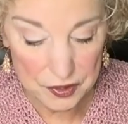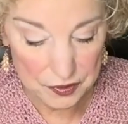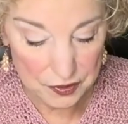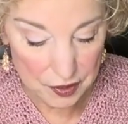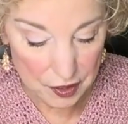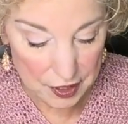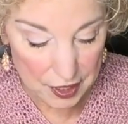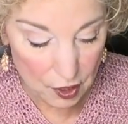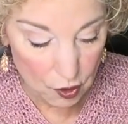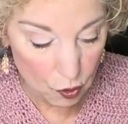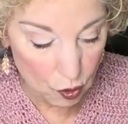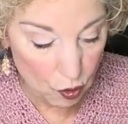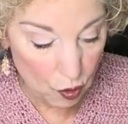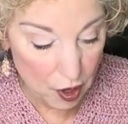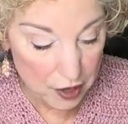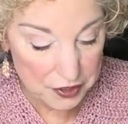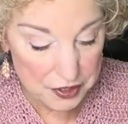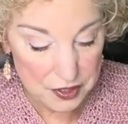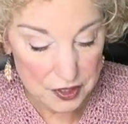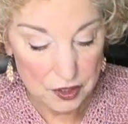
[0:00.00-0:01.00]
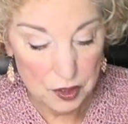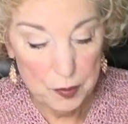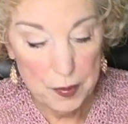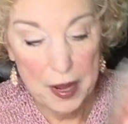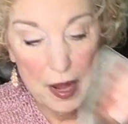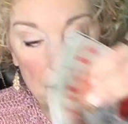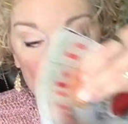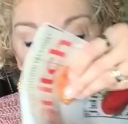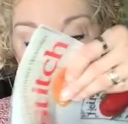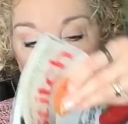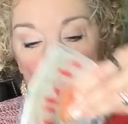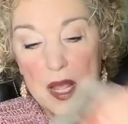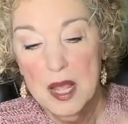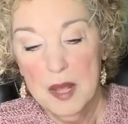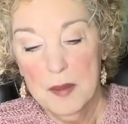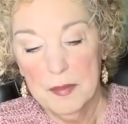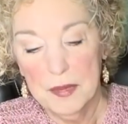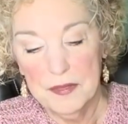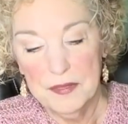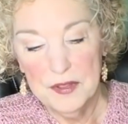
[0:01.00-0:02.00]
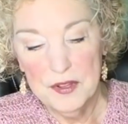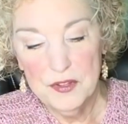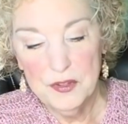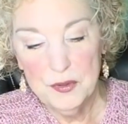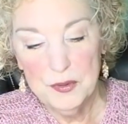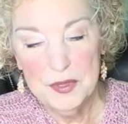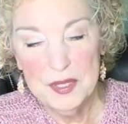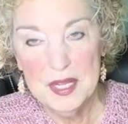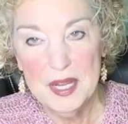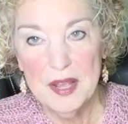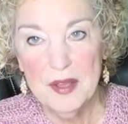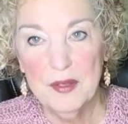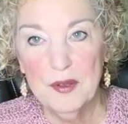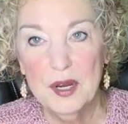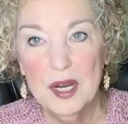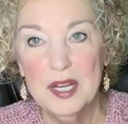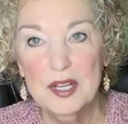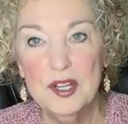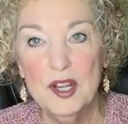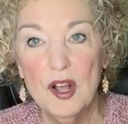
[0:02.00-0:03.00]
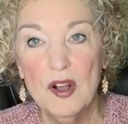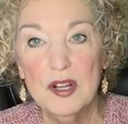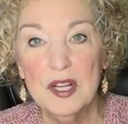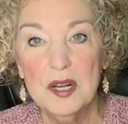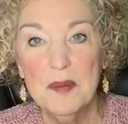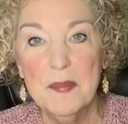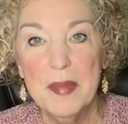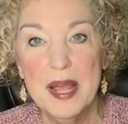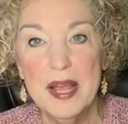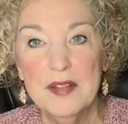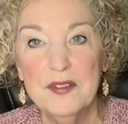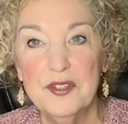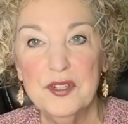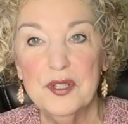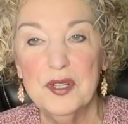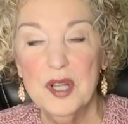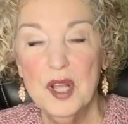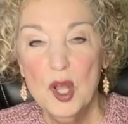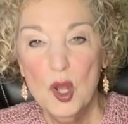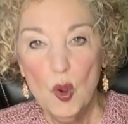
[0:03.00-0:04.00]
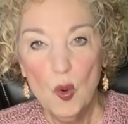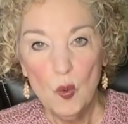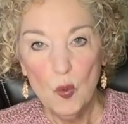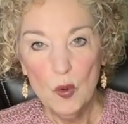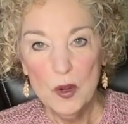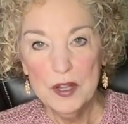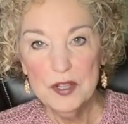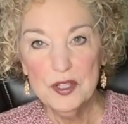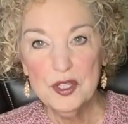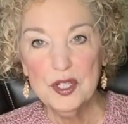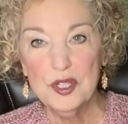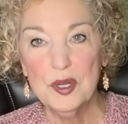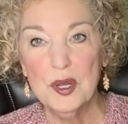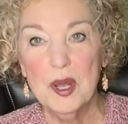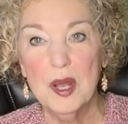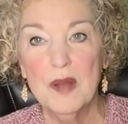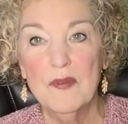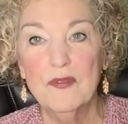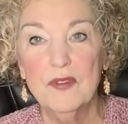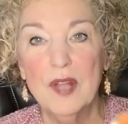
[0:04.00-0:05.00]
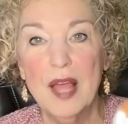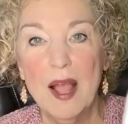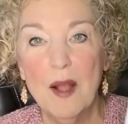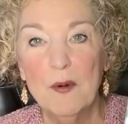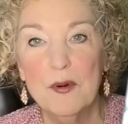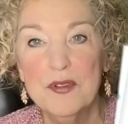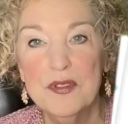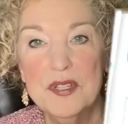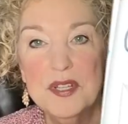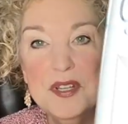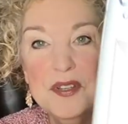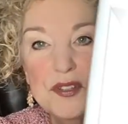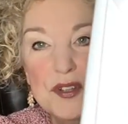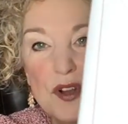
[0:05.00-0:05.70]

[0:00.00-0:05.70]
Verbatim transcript: a cross stitch pattern, but this is the other, and y'all can imagine which flowers these